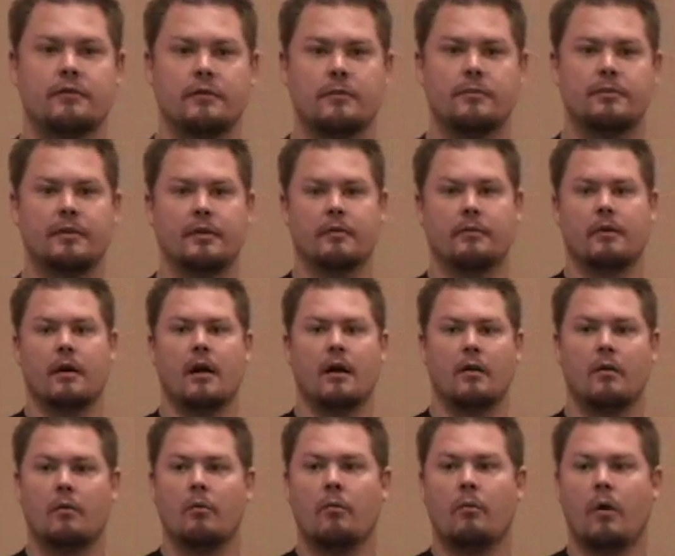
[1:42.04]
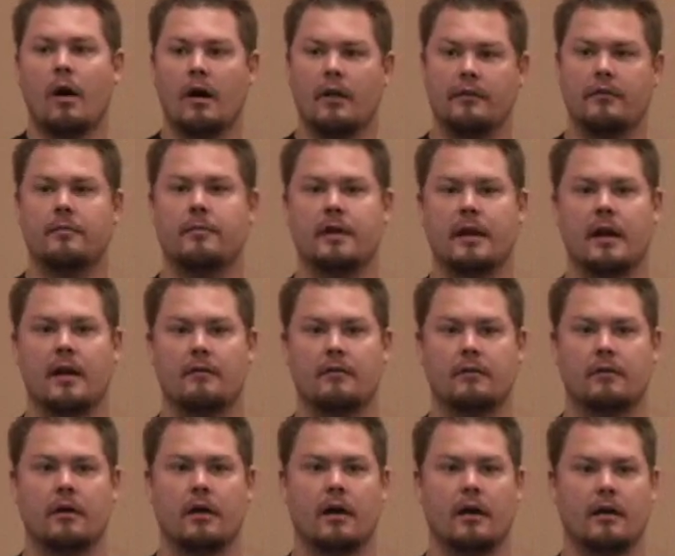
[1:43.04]
of troops in Iraq want to be out
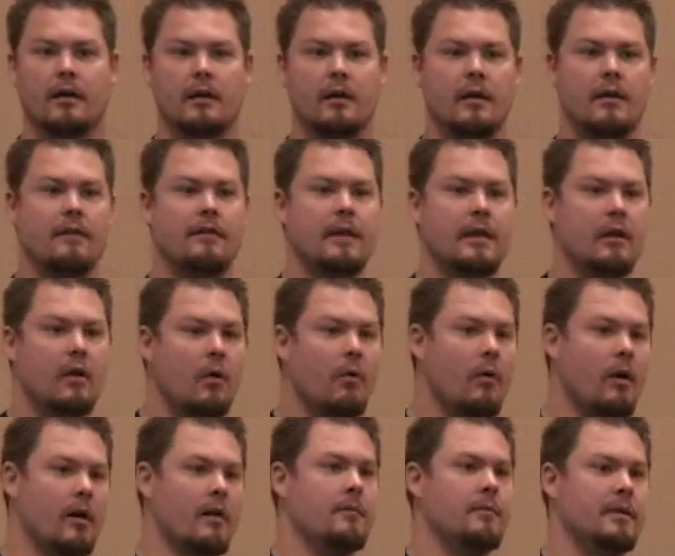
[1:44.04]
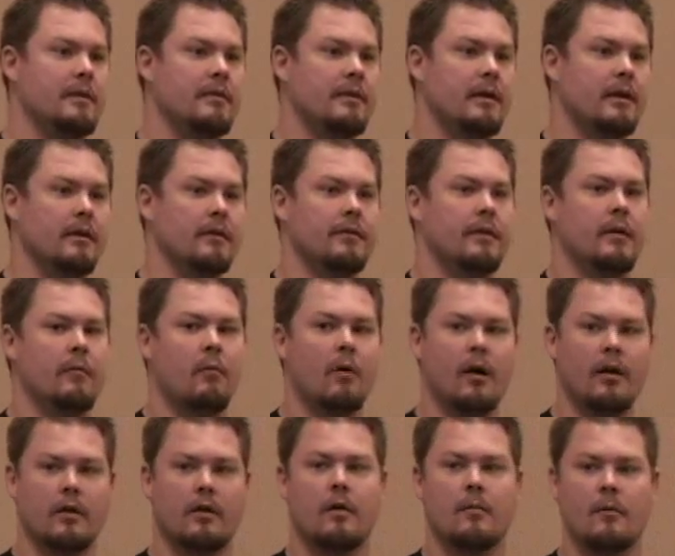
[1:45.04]
of Iraq. They don't want to be there. They
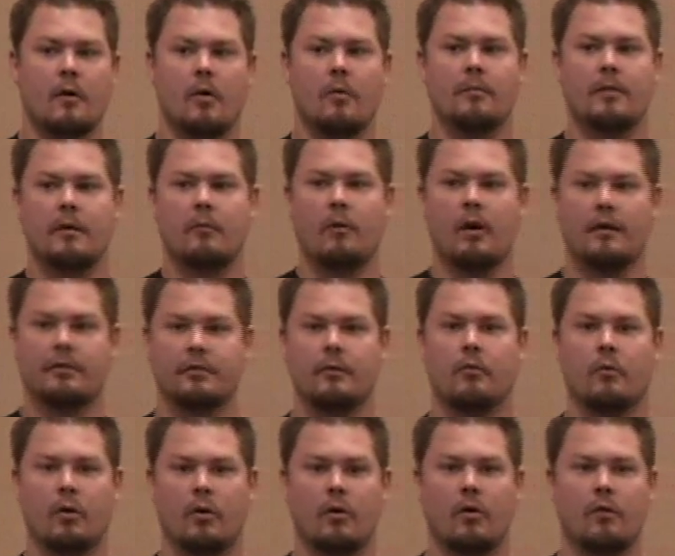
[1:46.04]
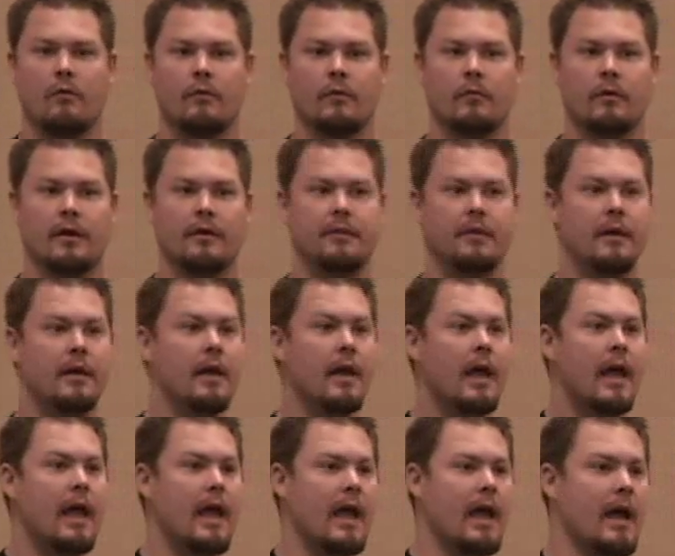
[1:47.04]
want to come home. They want the war over with.
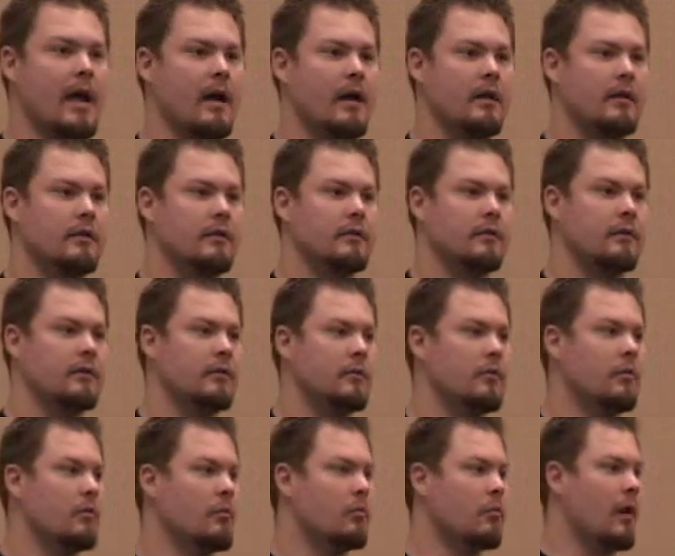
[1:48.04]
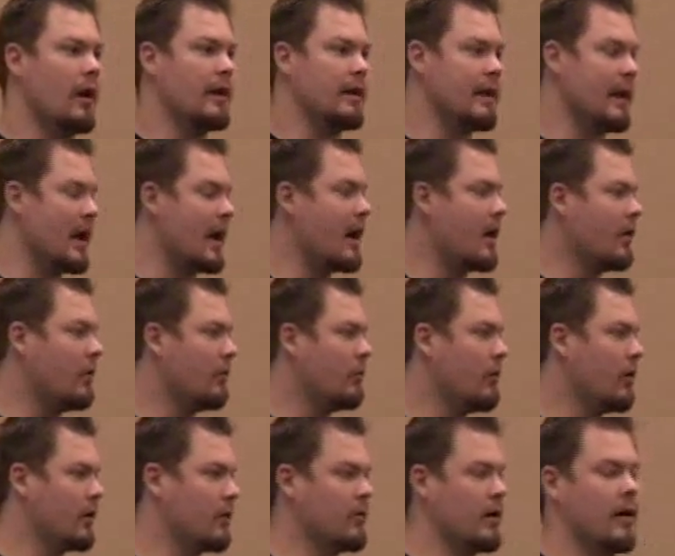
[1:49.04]
And right now,
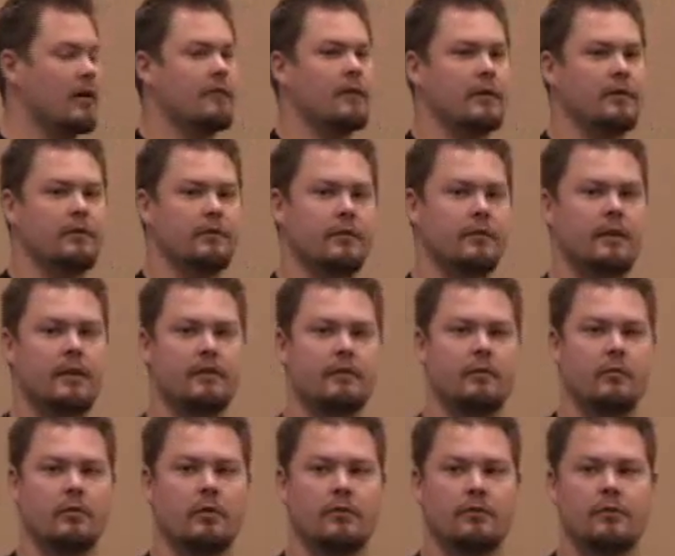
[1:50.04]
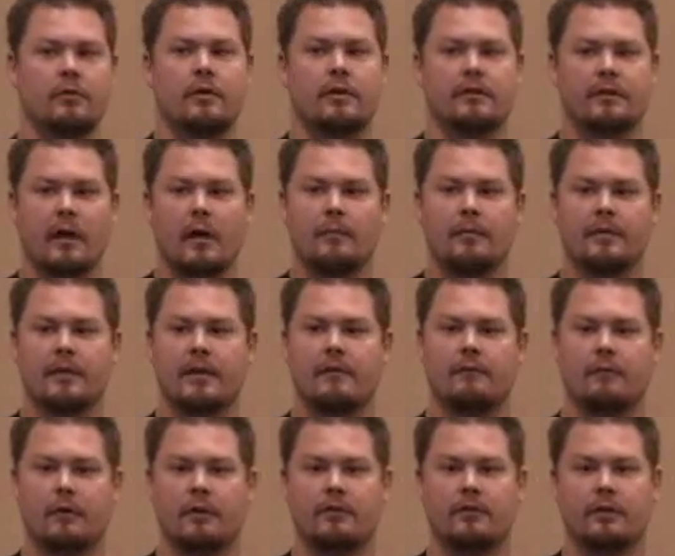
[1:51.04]
what Iraq Veterans Against the War is doing is helping
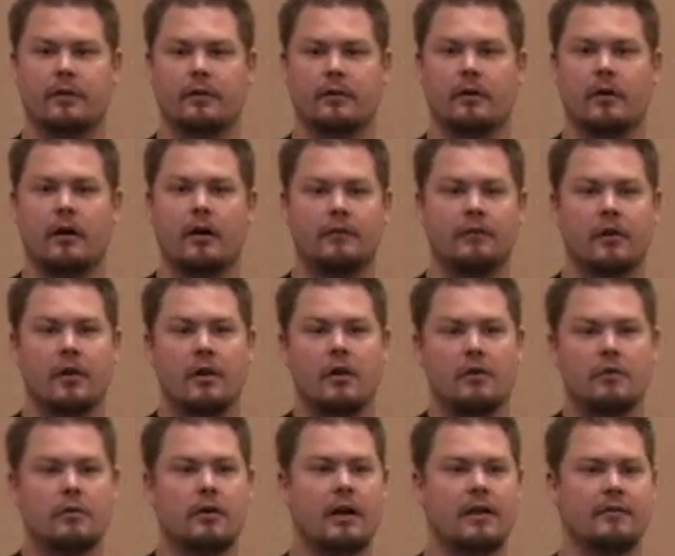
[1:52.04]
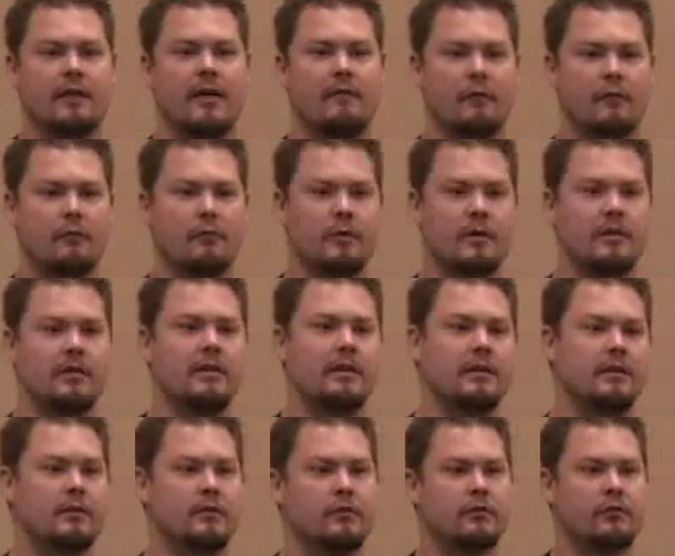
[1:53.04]
that voice get across. You guys have a
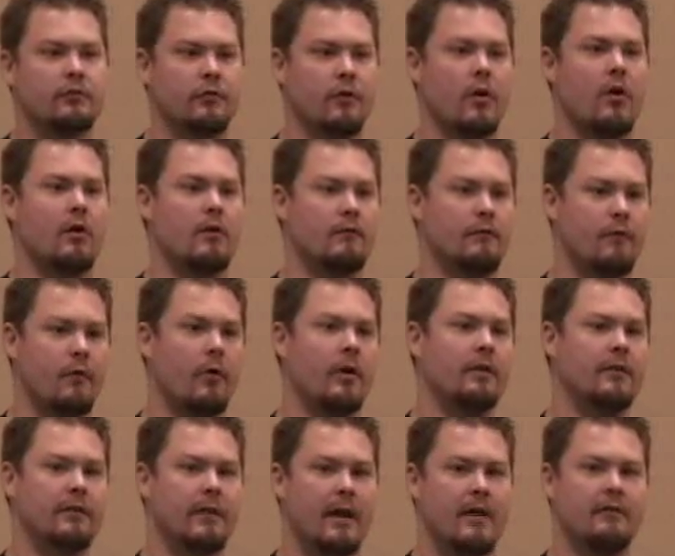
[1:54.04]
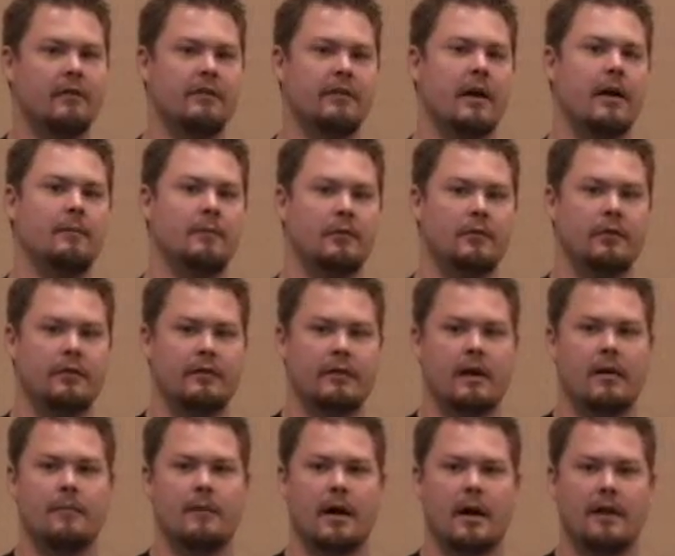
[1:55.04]
really strong voice every time you sit
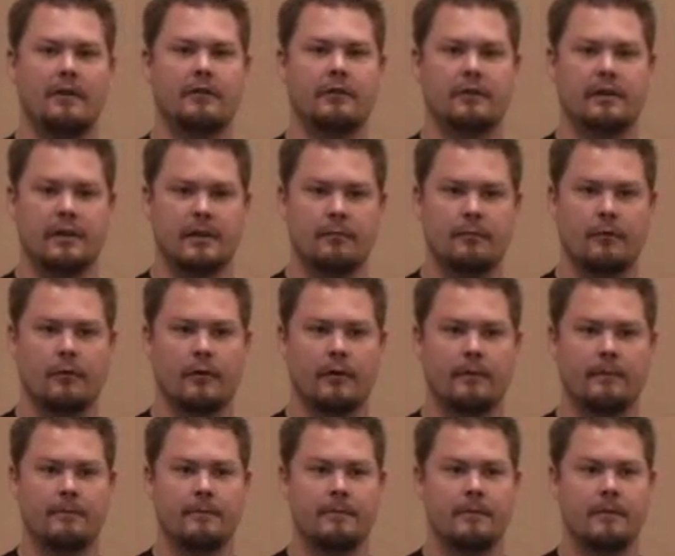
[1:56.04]
down behind your keyboard.